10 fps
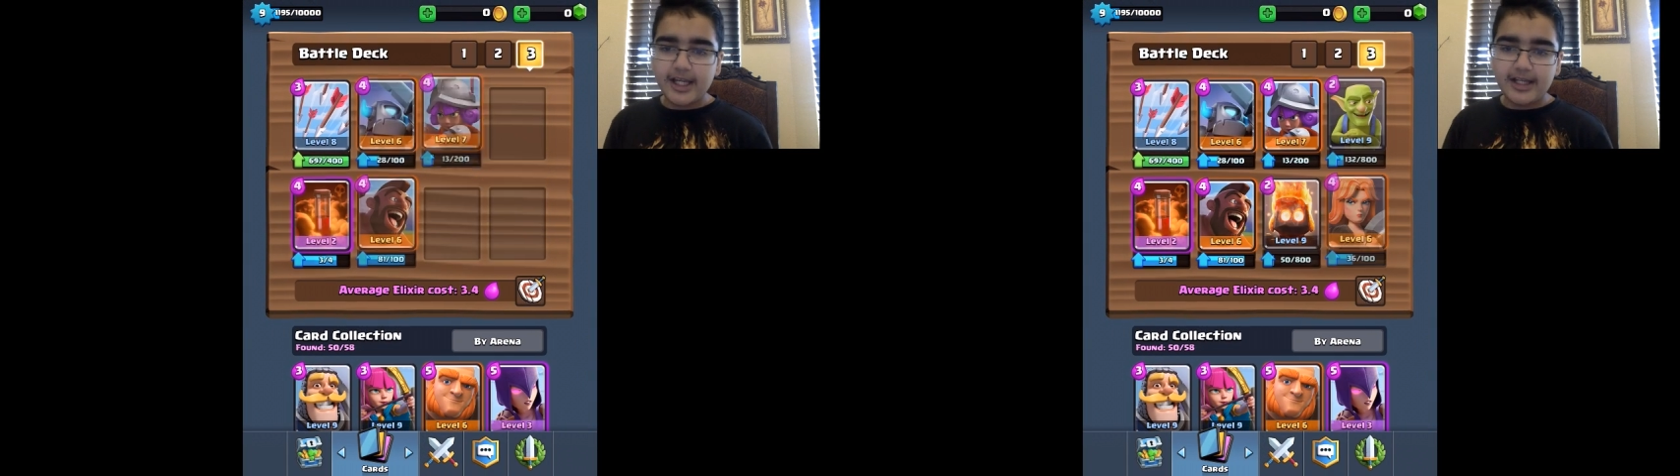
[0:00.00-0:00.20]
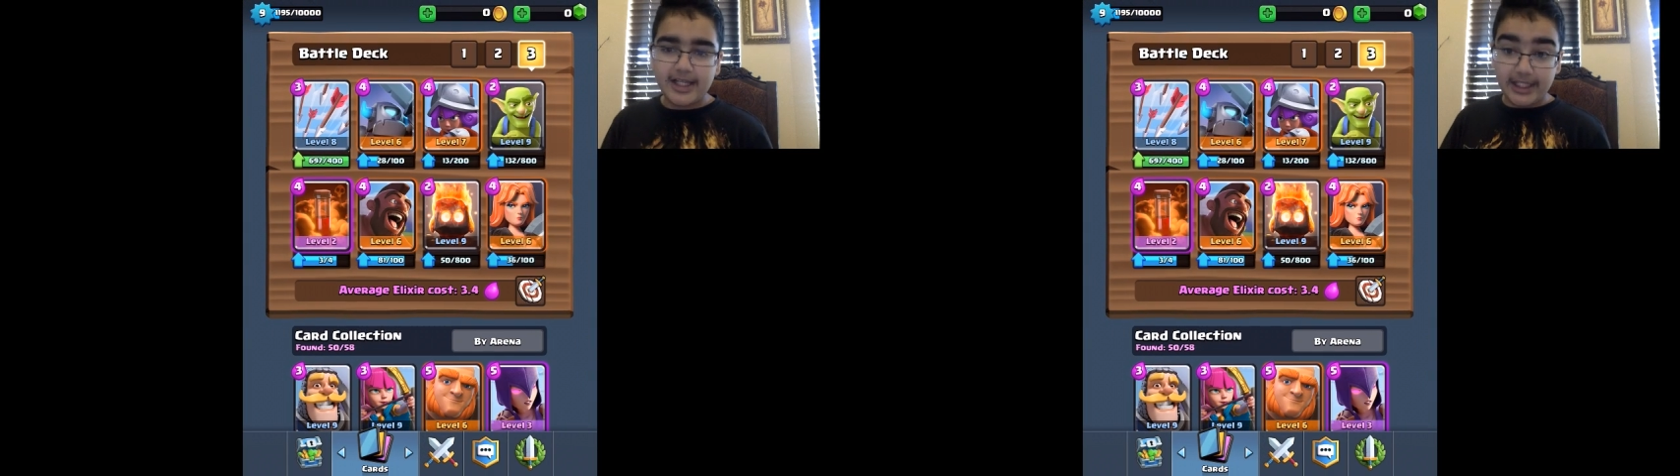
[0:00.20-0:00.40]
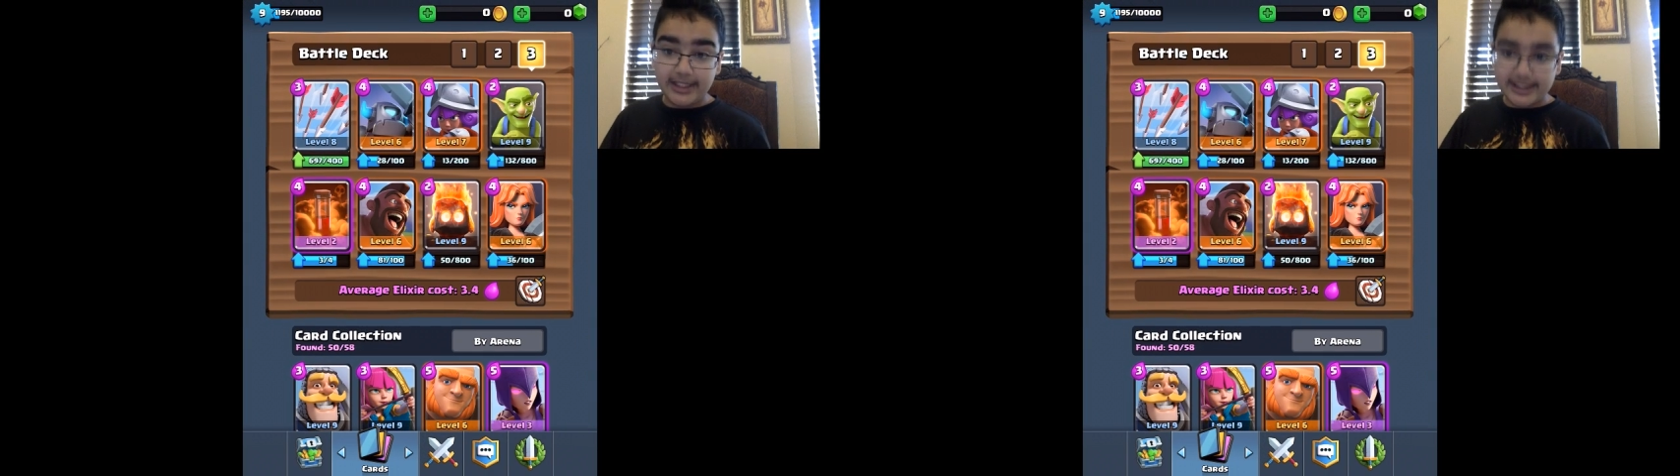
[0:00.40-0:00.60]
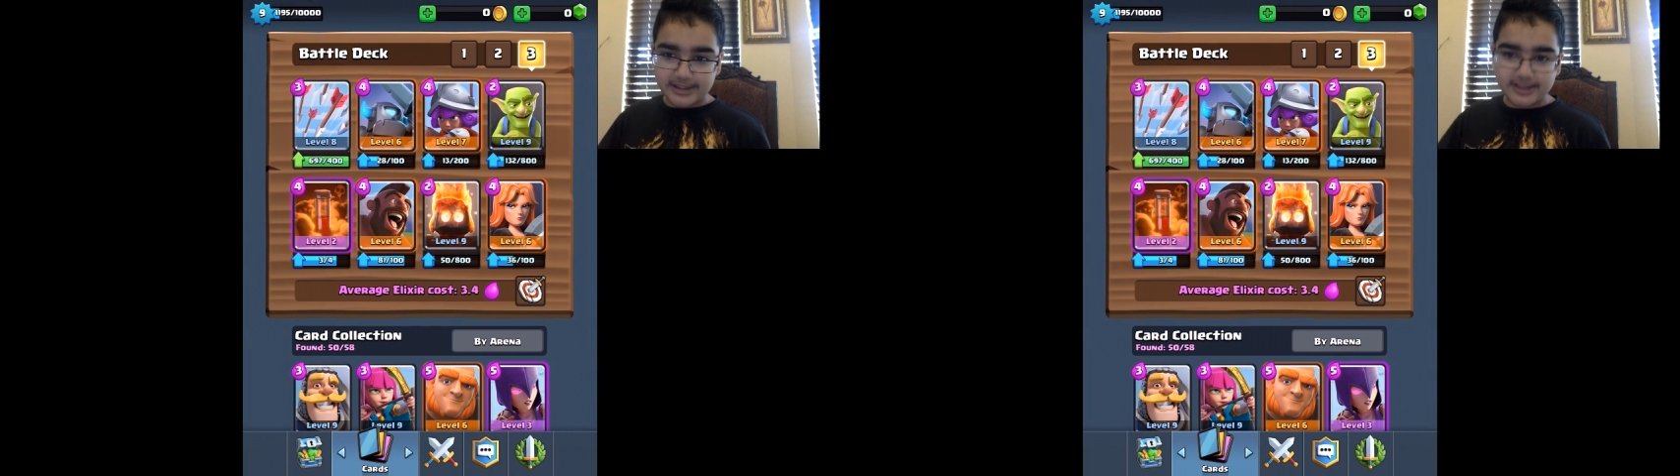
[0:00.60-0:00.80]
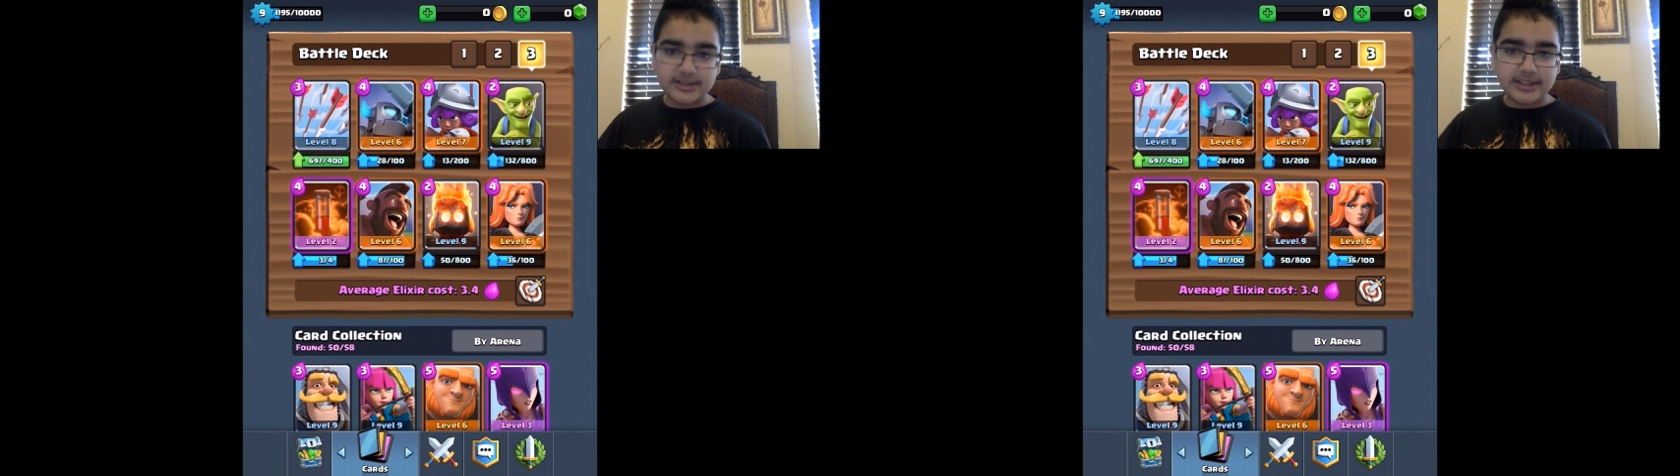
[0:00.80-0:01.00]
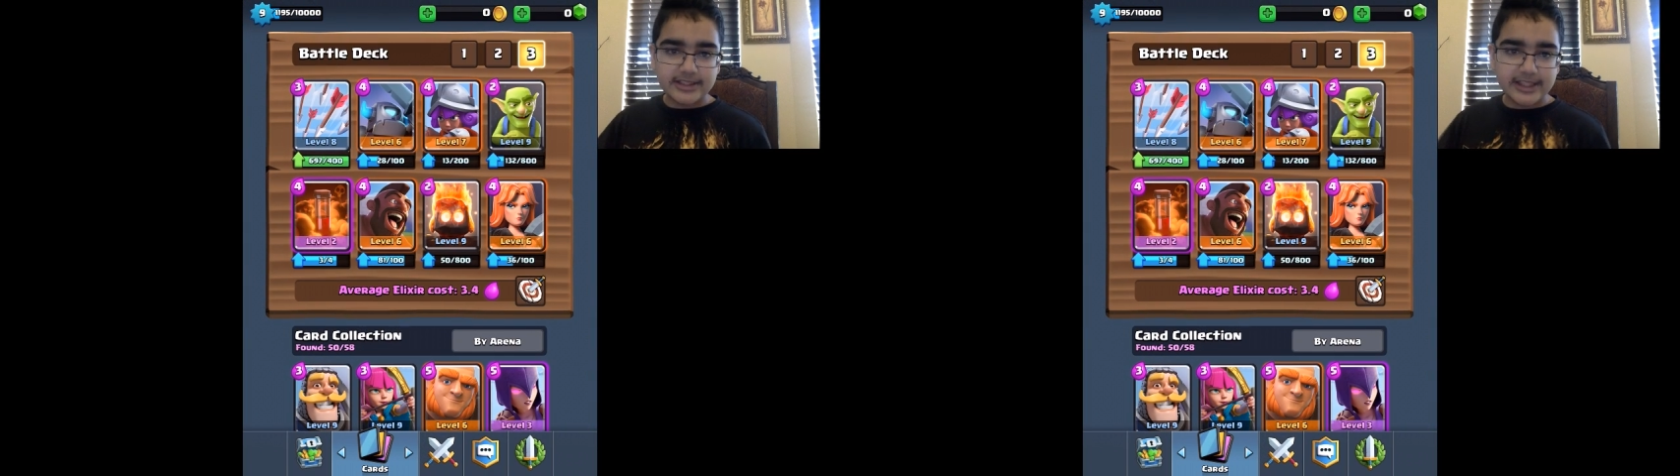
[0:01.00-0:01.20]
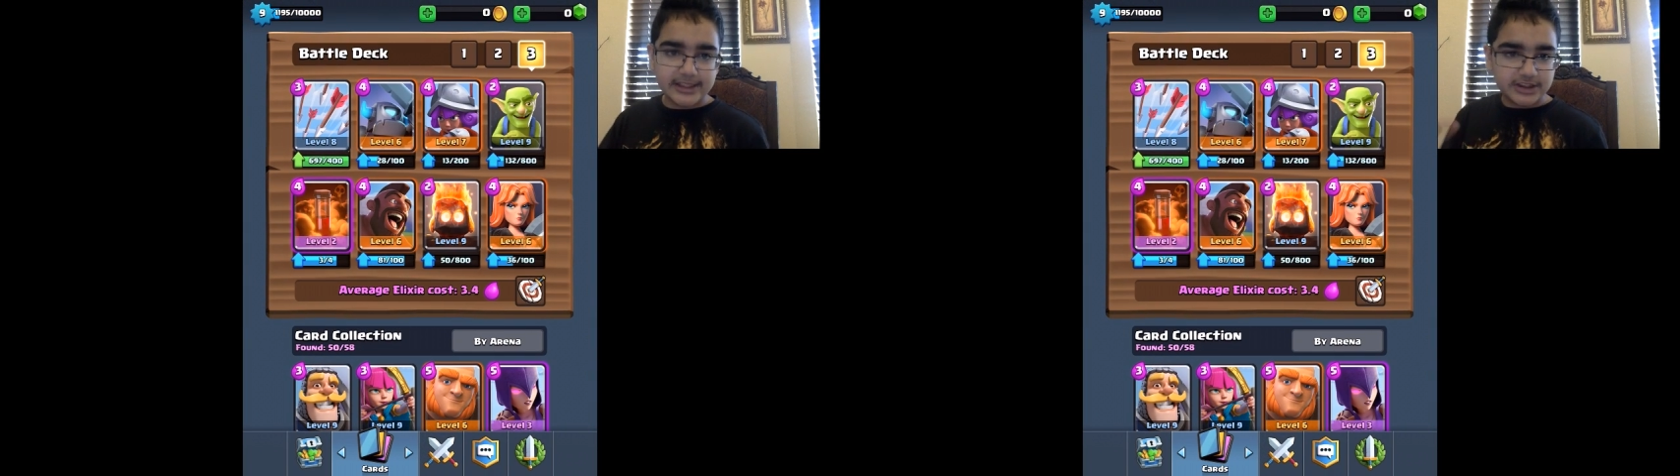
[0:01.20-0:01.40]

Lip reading: This is the deck